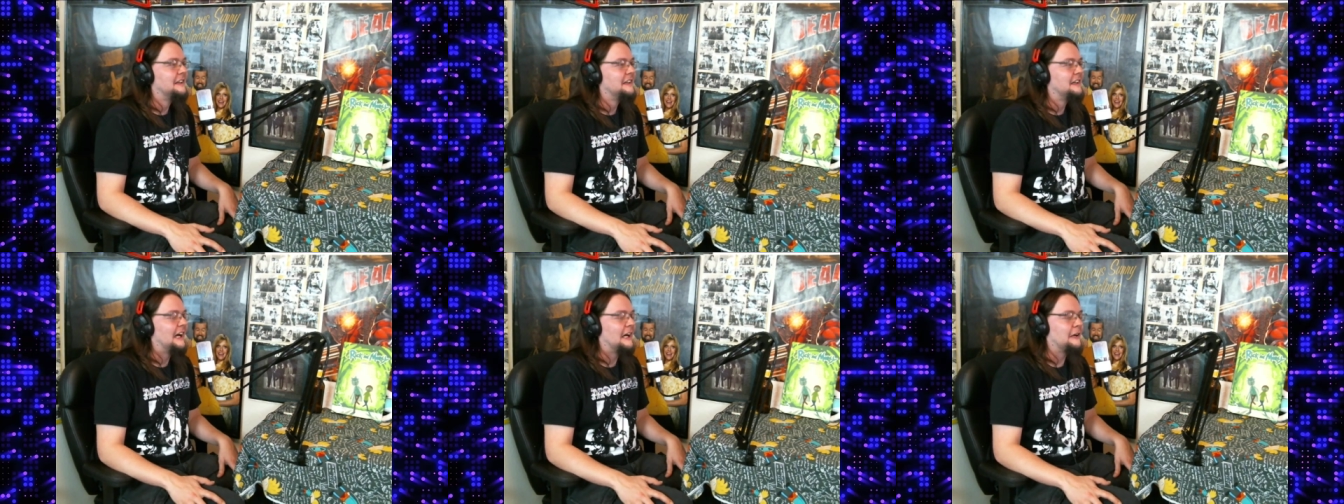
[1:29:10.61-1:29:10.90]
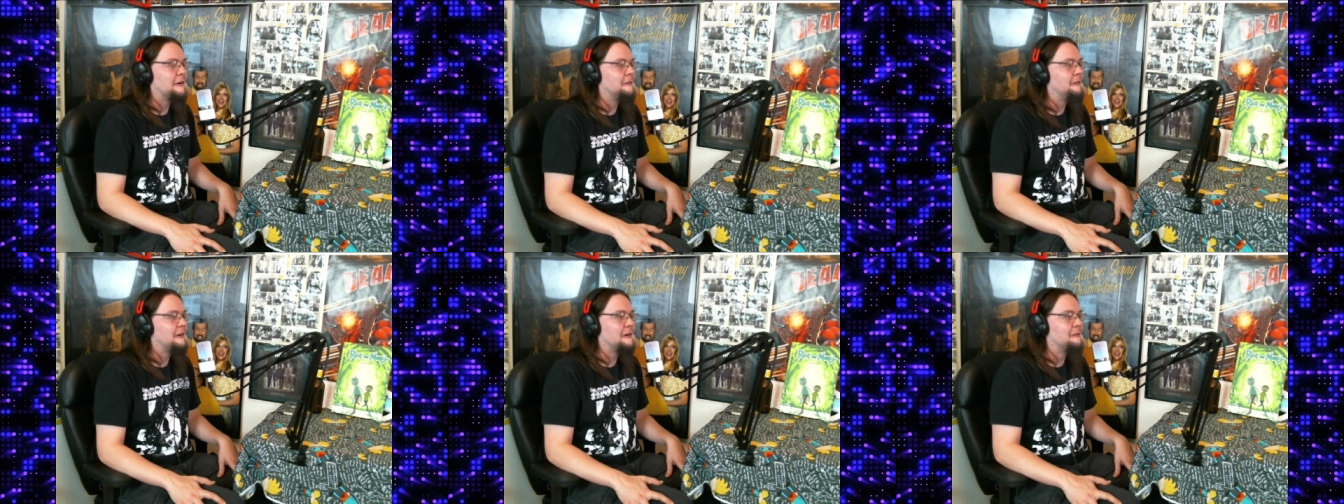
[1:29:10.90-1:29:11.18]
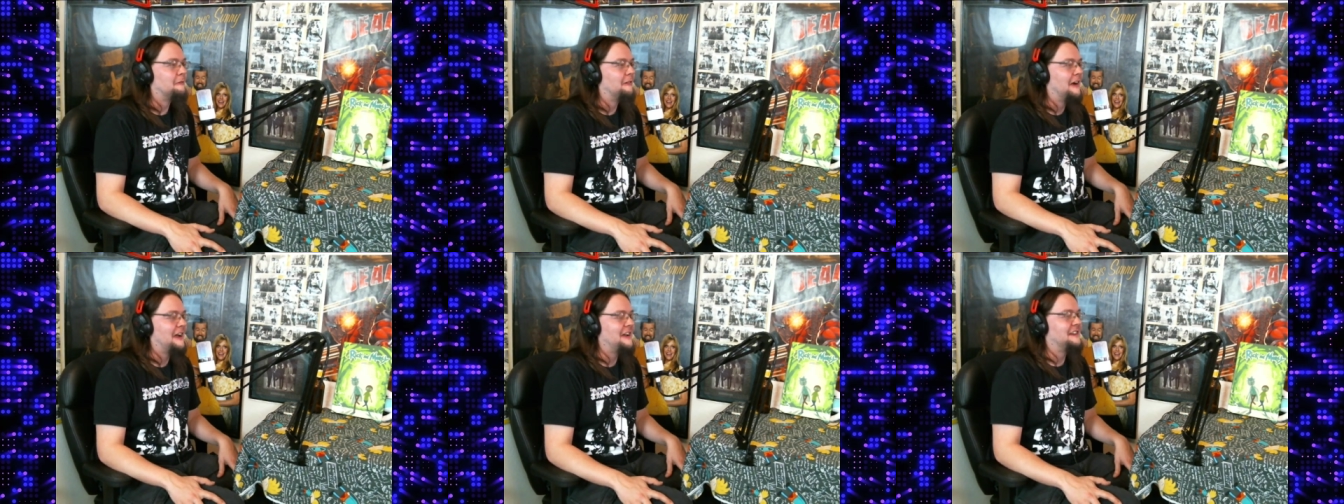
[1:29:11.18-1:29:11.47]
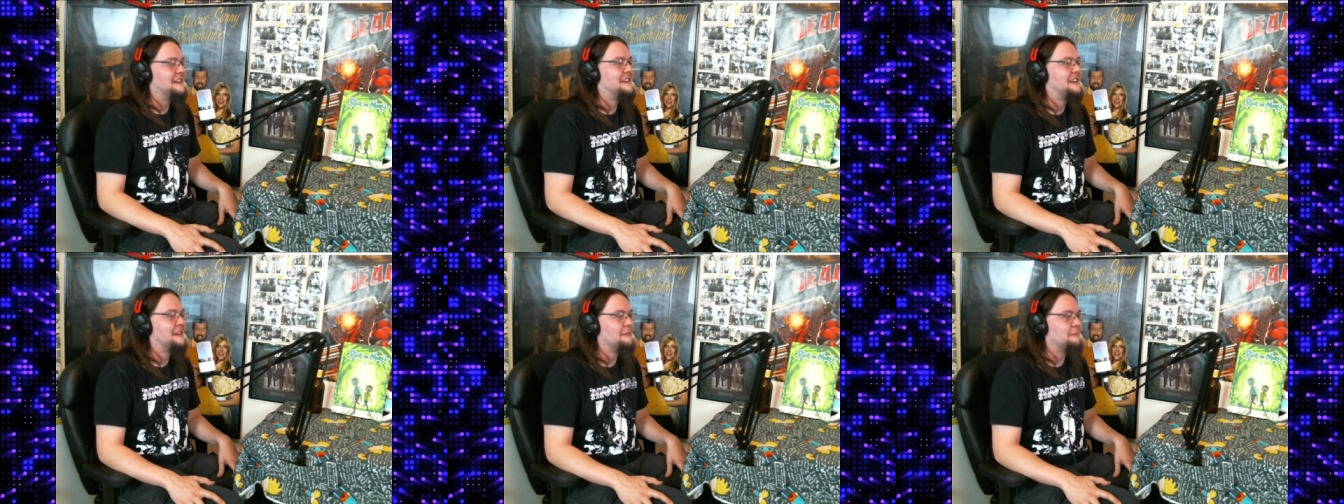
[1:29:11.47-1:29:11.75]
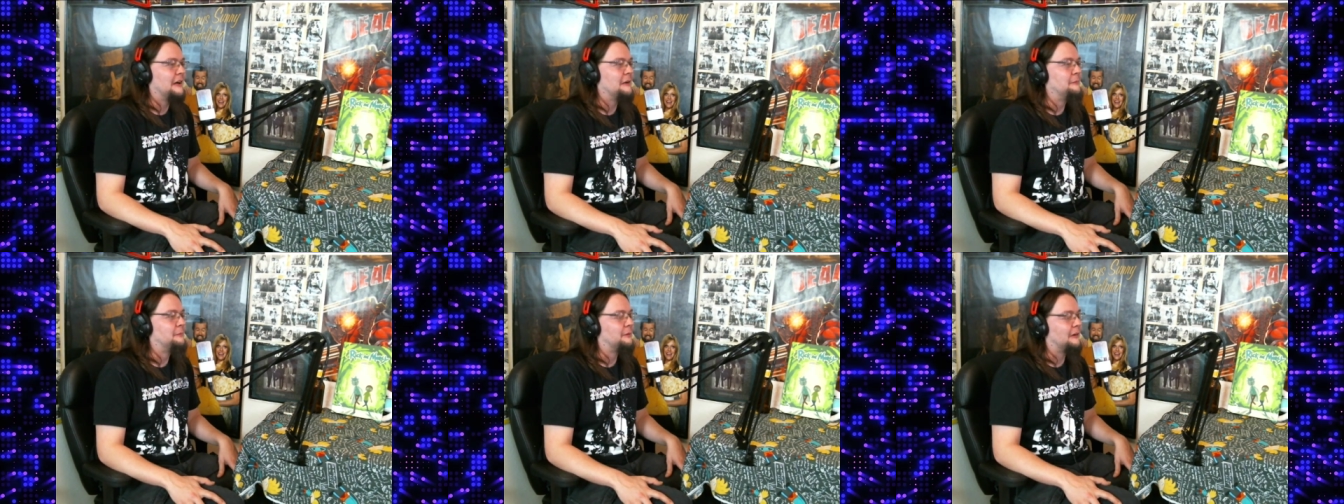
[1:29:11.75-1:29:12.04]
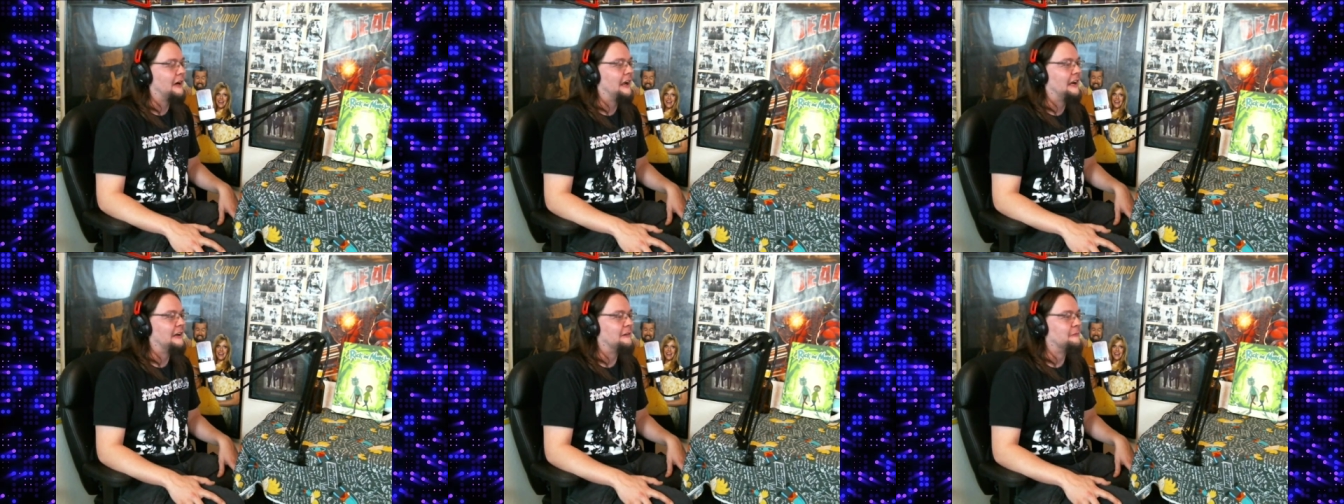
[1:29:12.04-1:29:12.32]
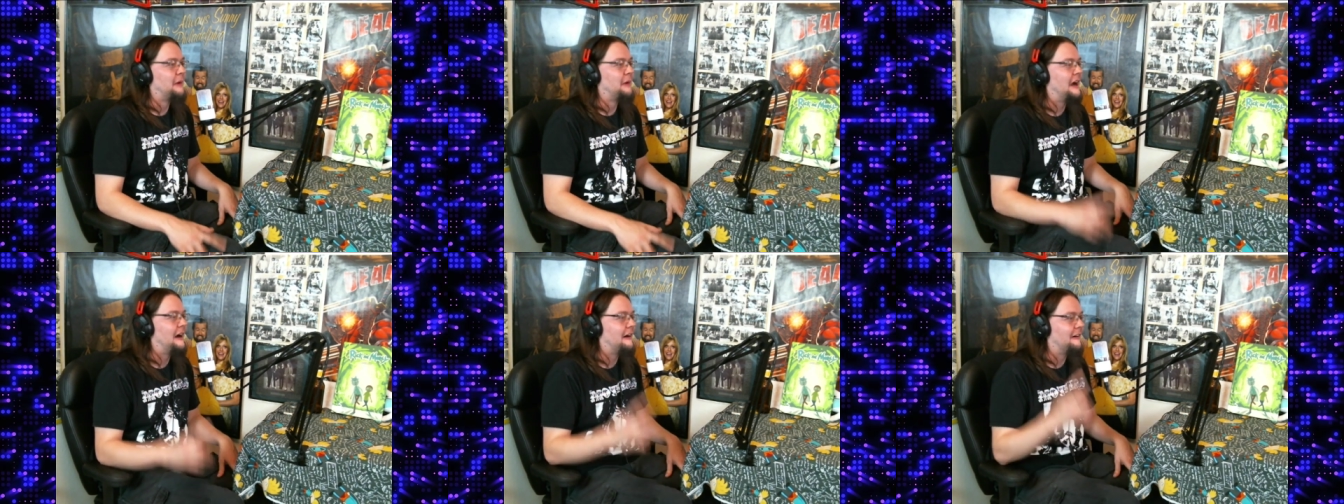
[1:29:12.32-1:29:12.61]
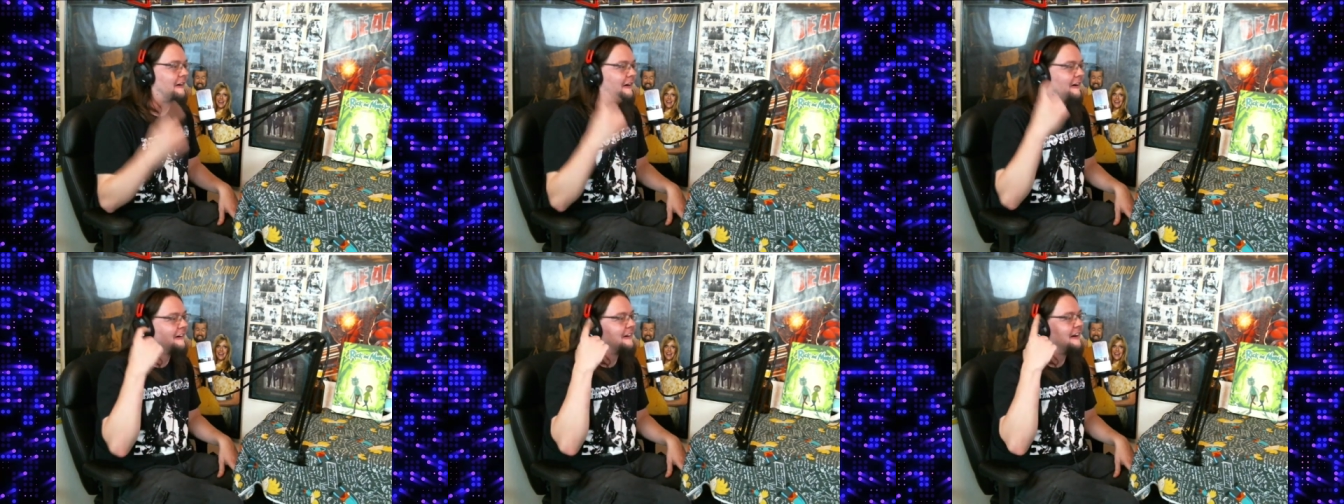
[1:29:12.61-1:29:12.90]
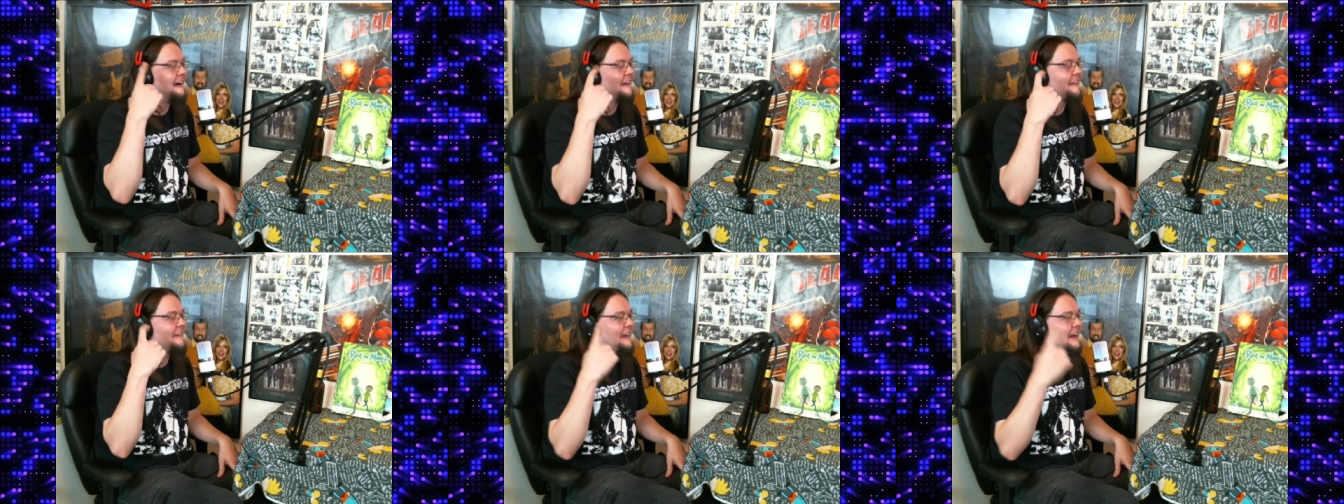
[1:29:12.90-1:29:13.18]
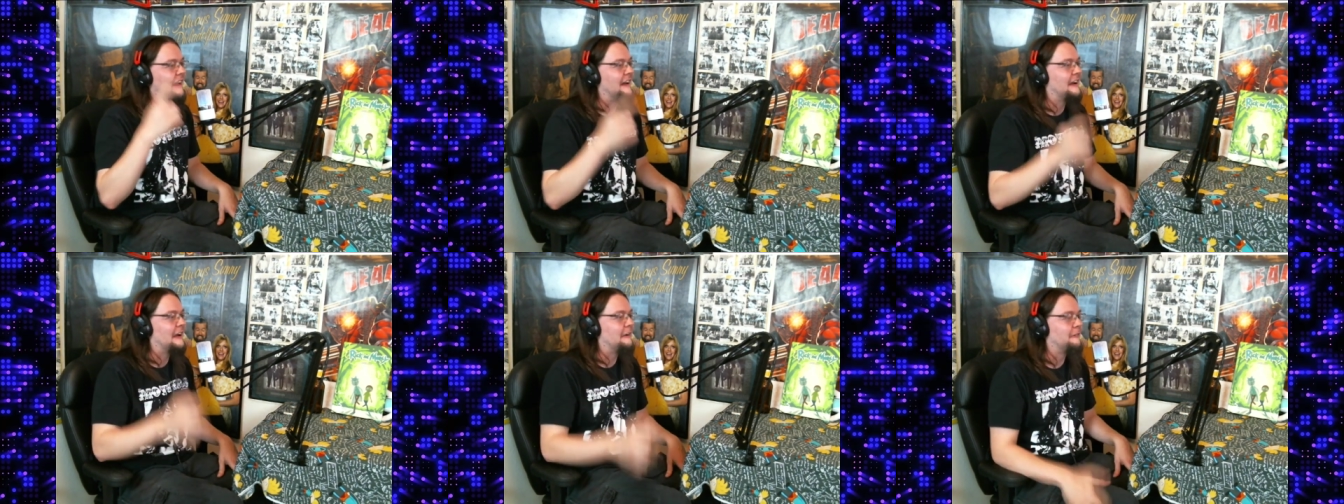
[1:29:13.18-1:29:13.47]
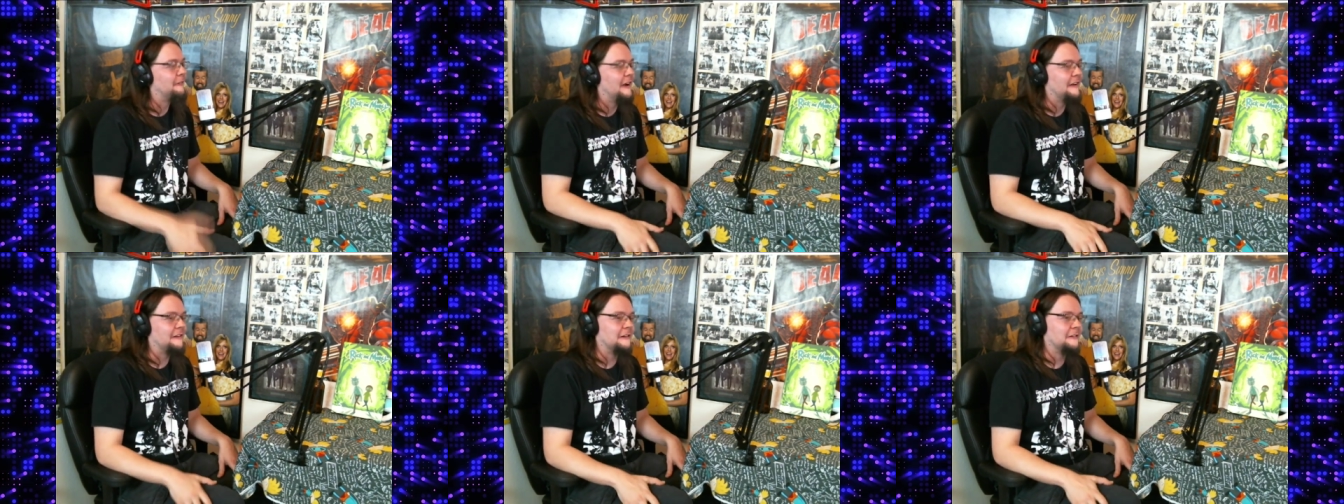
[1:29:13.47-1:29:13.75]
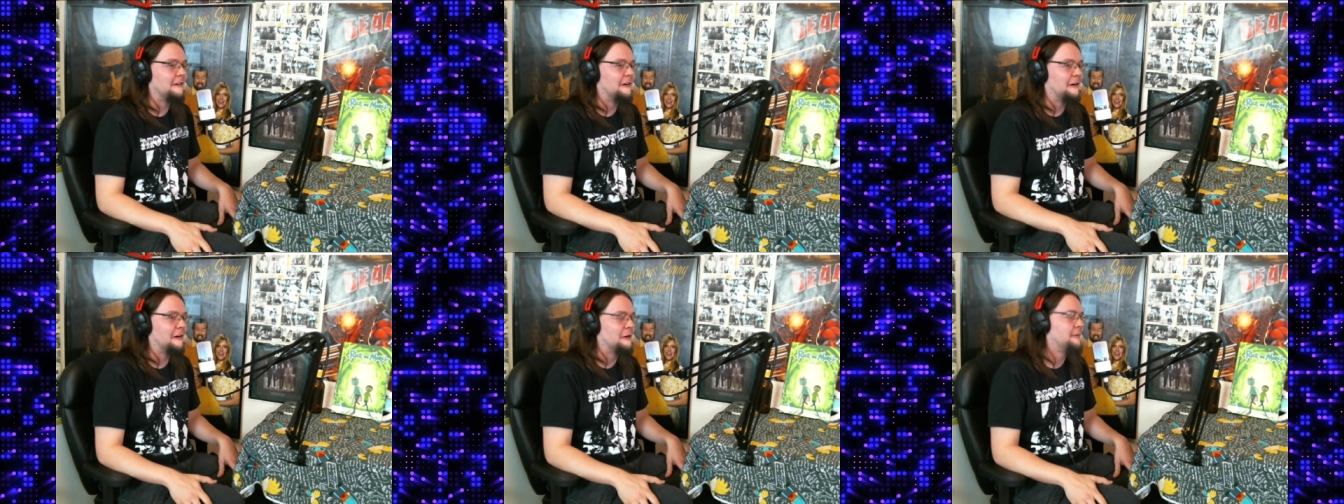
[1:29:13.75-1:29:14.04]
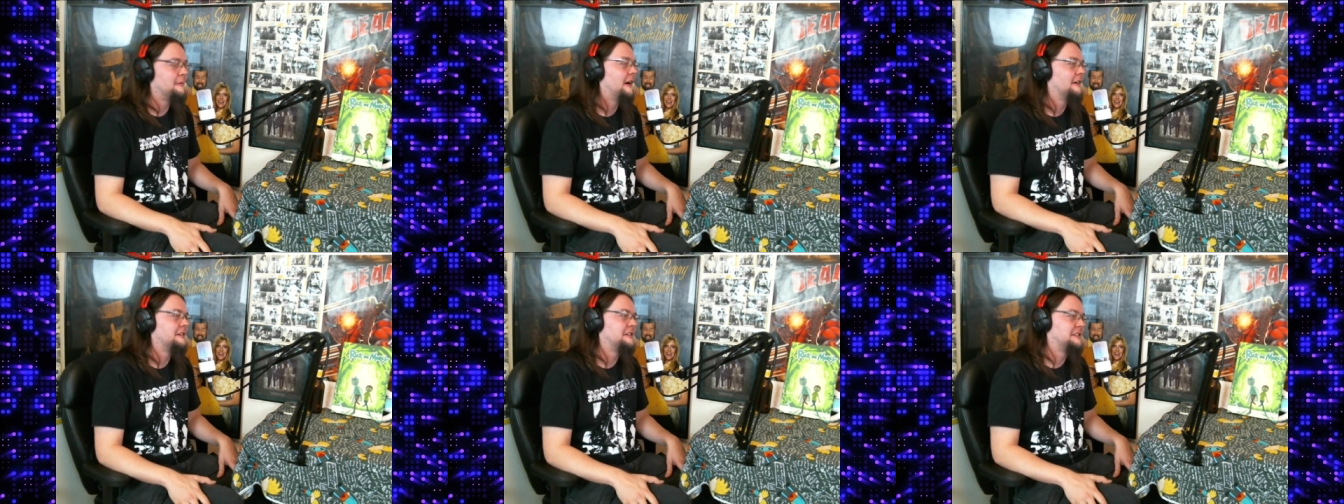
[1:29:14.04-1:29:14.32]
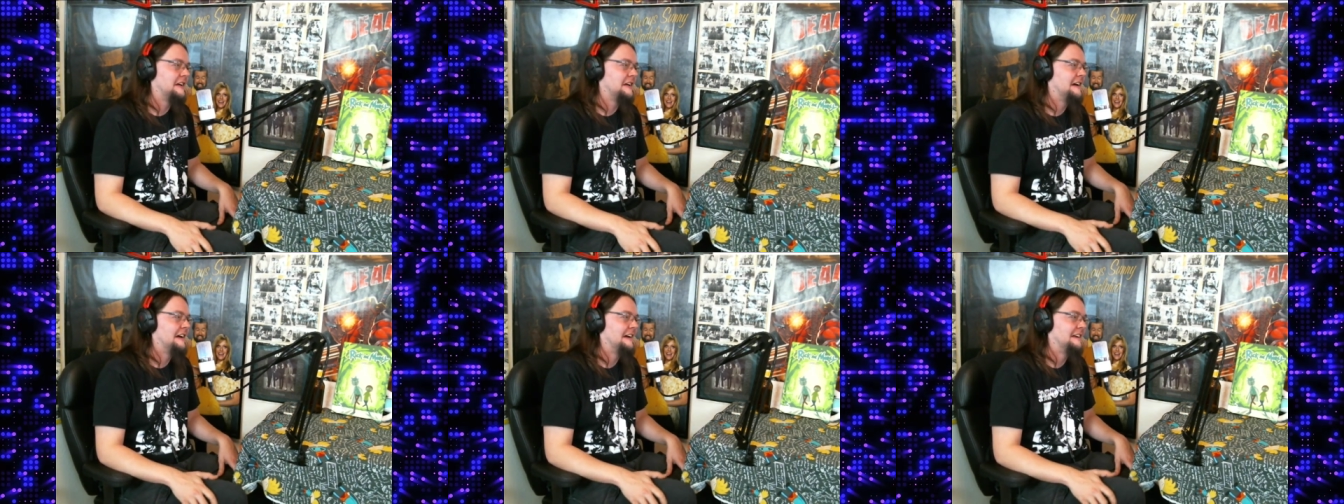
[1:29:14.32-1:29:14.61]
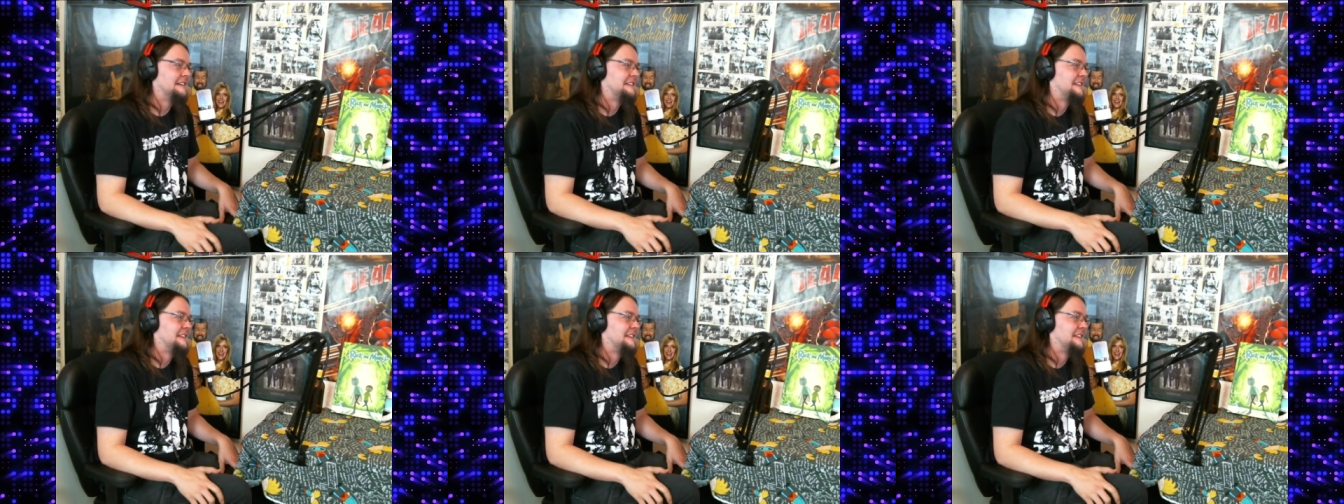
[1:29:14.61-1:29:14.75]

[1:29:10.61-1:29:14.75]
I don't want to waste my brain power on that. I'd rather learn about science.